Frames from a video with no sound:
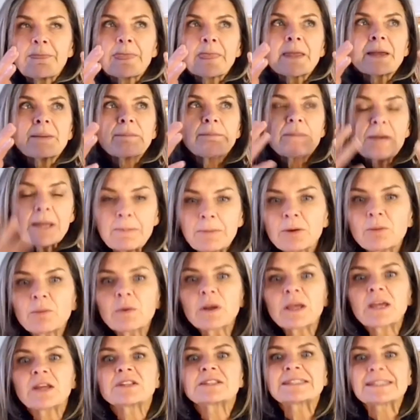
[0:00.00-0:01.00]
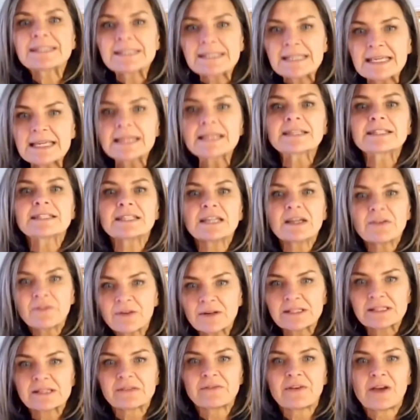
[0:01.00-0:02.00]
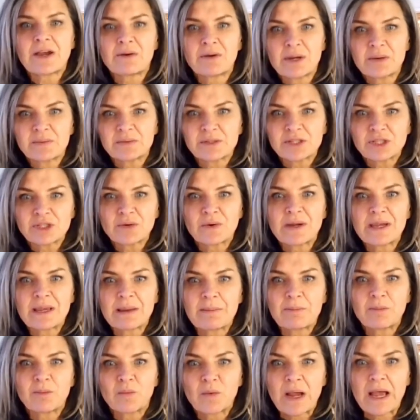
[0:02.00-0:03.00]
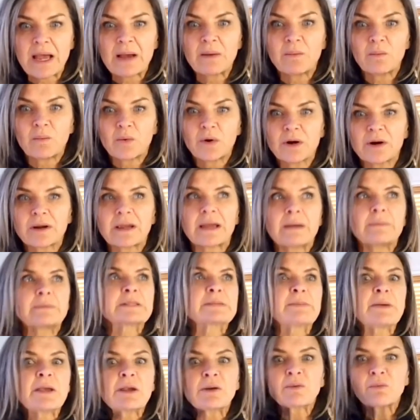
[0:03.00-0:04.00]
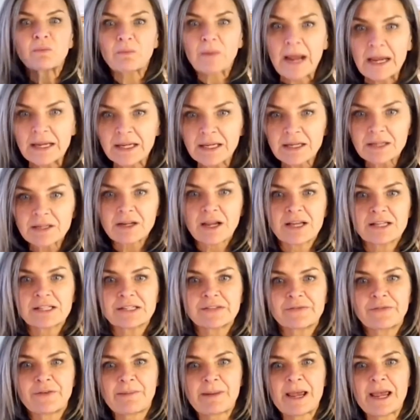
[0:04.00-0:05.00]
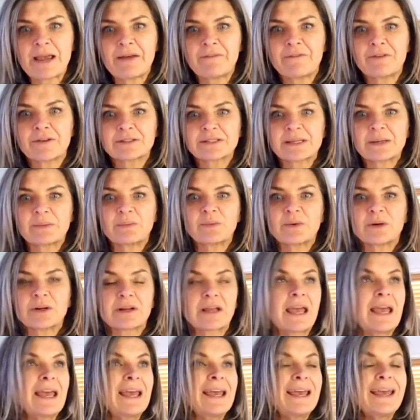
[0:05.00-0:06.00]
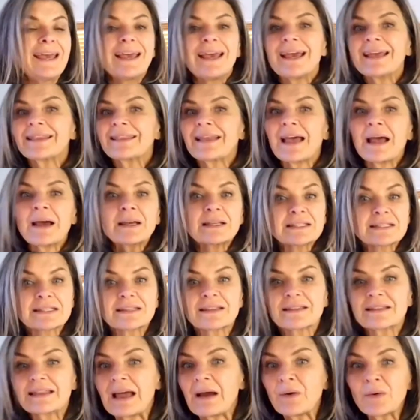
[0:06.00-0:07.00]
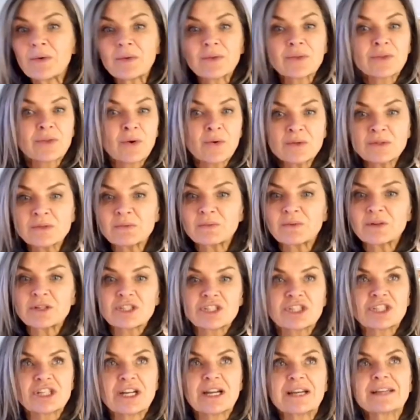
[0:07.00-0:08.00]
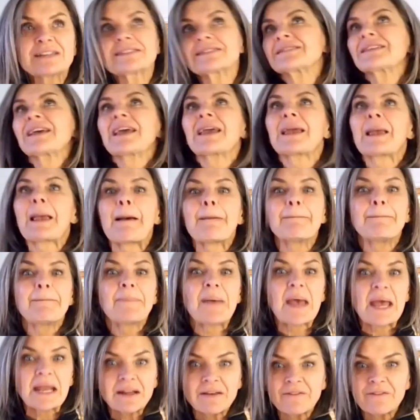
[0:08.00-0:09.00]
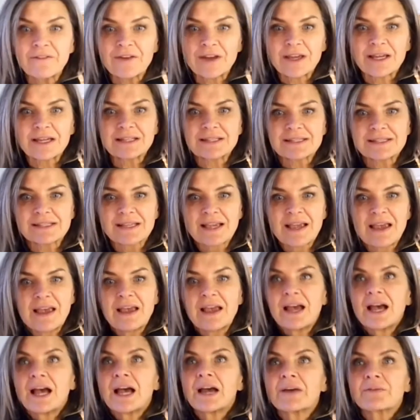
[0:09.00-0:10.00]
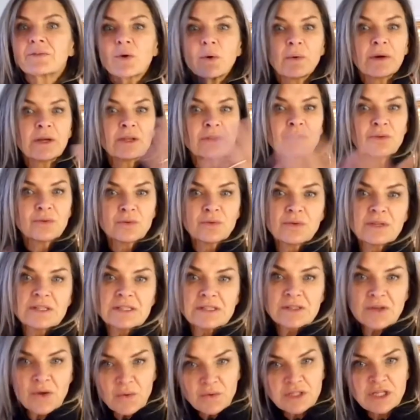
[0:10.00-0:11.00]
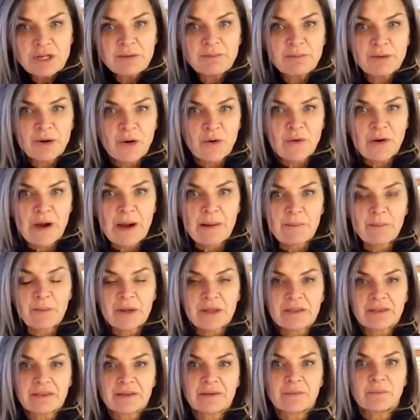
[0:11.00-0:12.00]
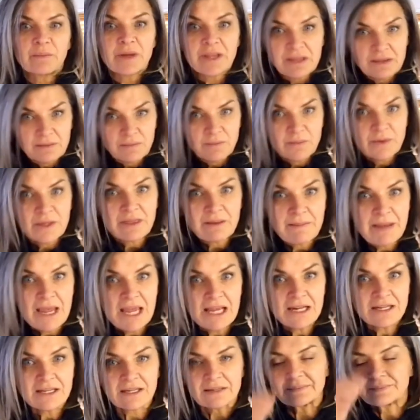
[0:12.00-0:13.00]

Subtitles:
people could see the difference of how I was showing up at work. I was being recognized for my efforts at work. And those were just like benefits of going through this coaching program with Amanda.